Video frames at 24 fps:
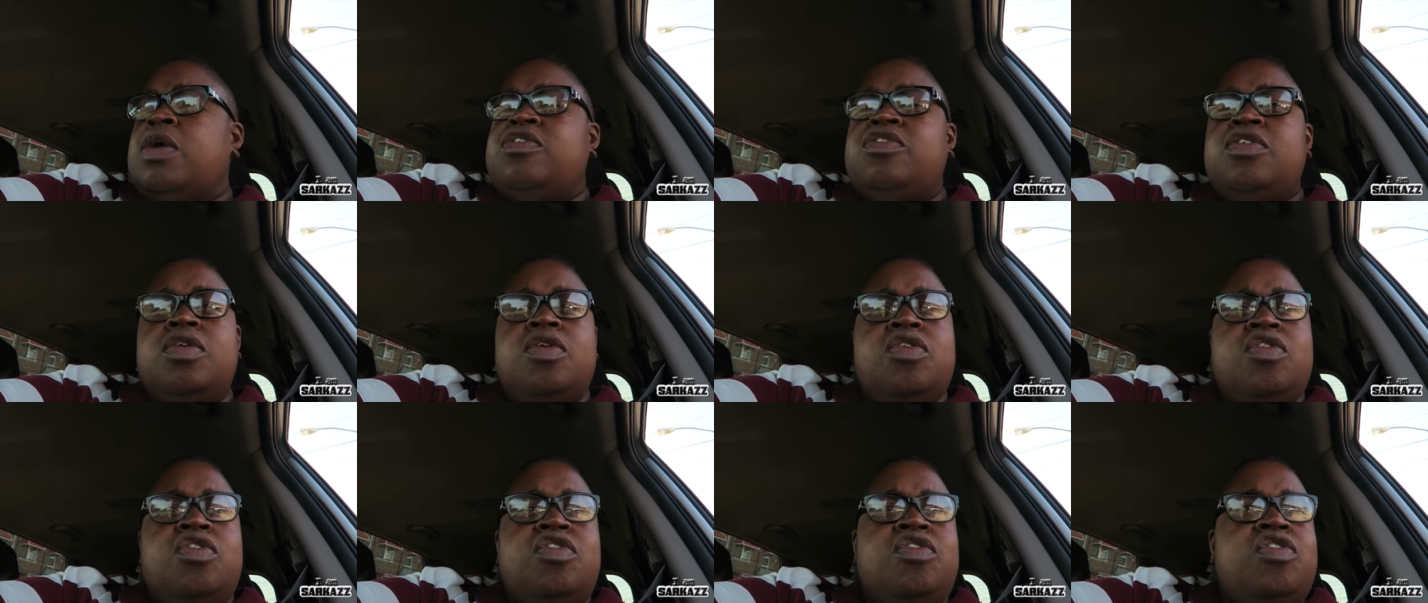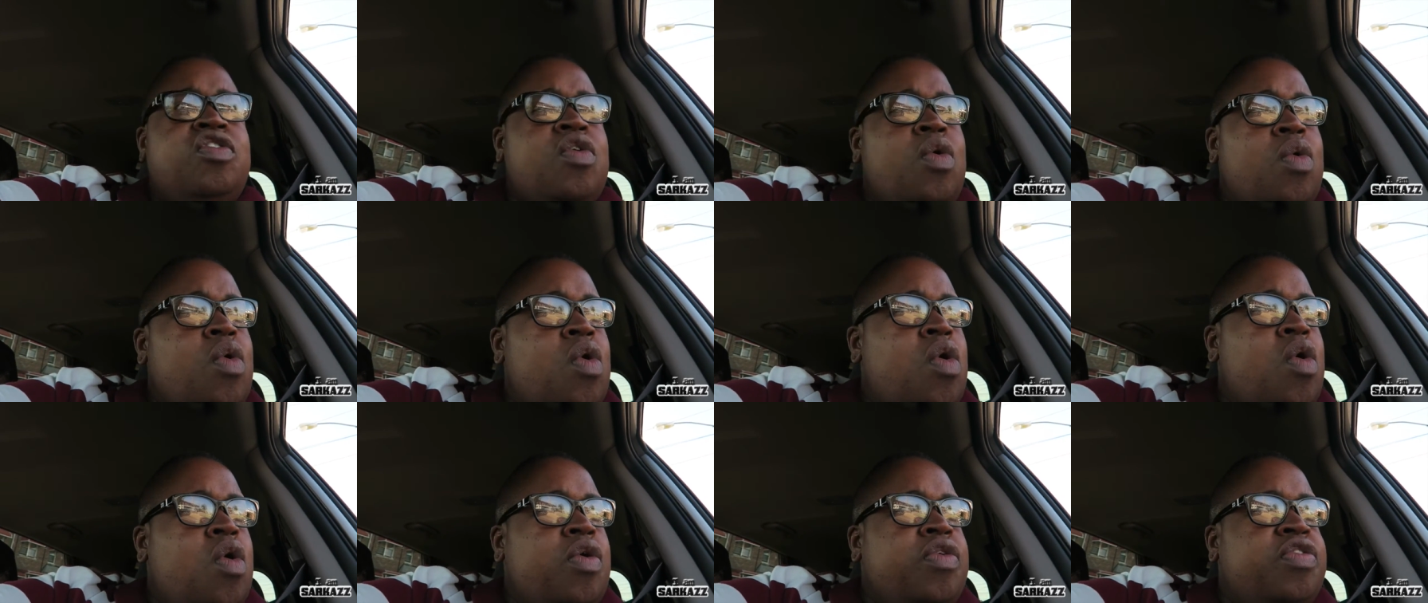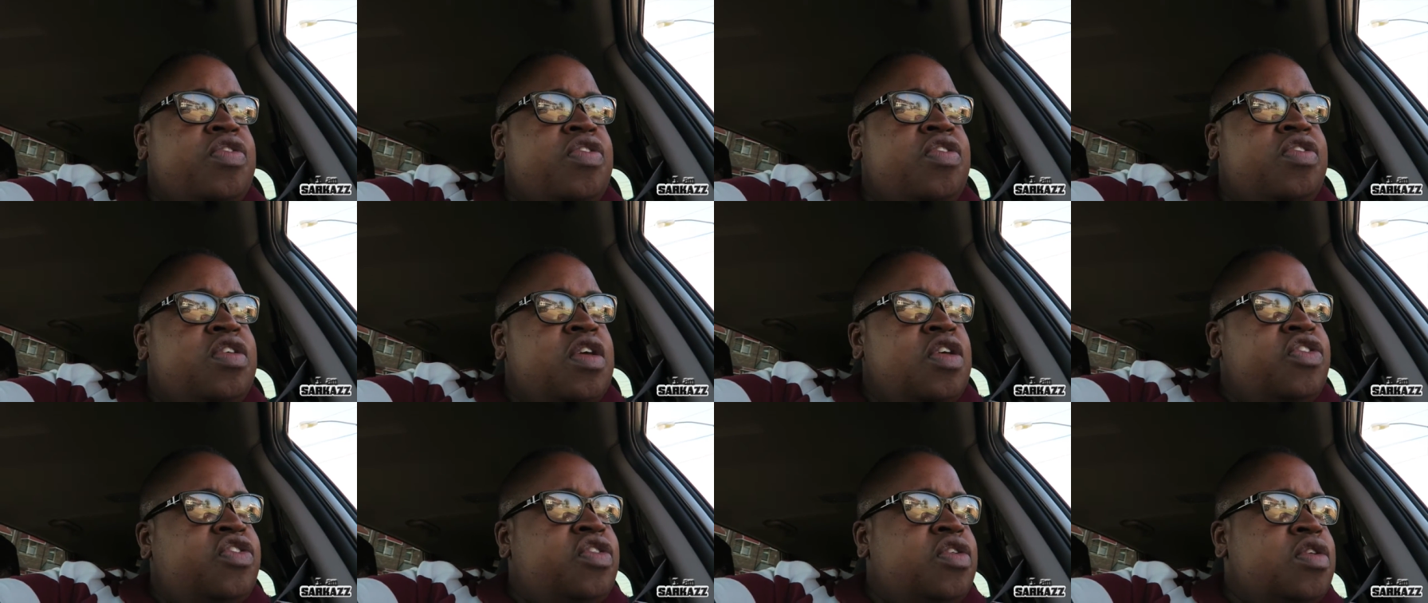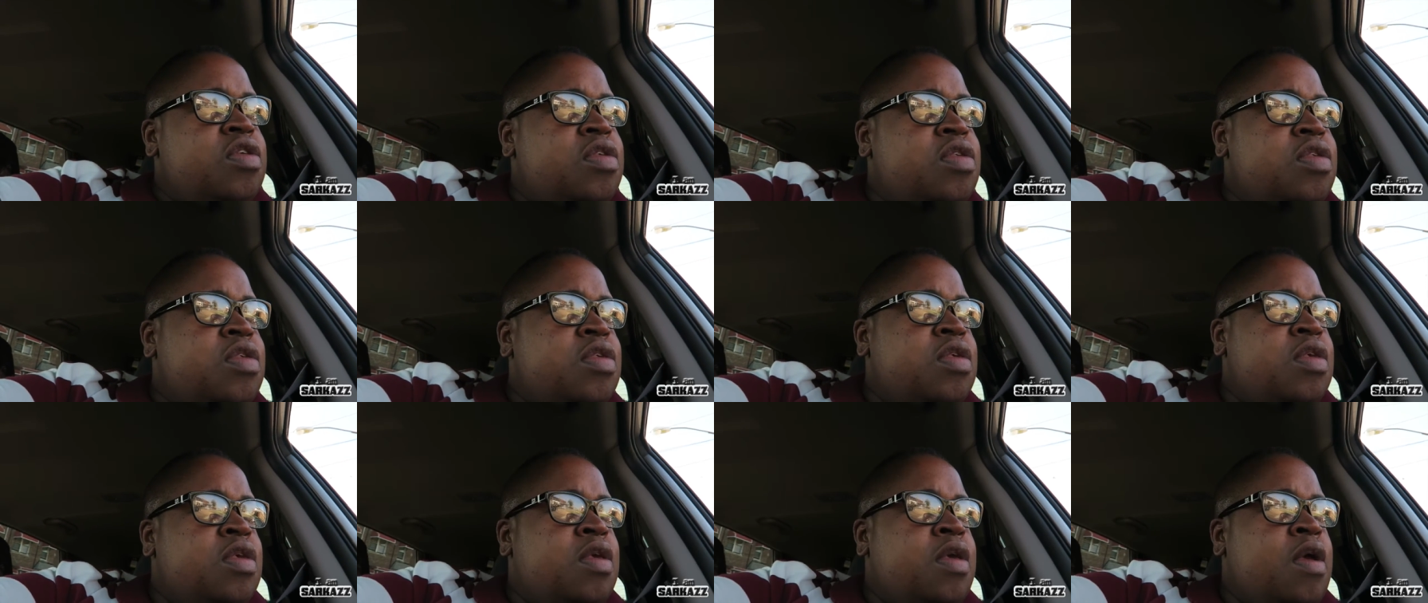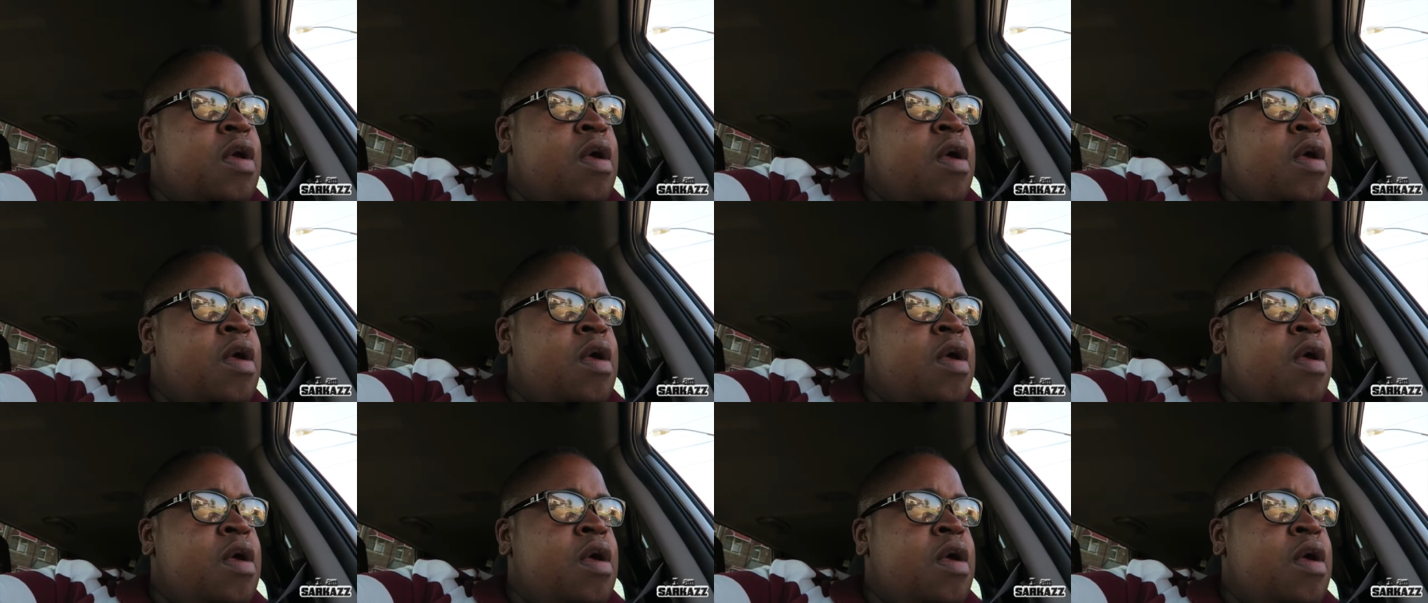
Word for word: watching a show called Stitches.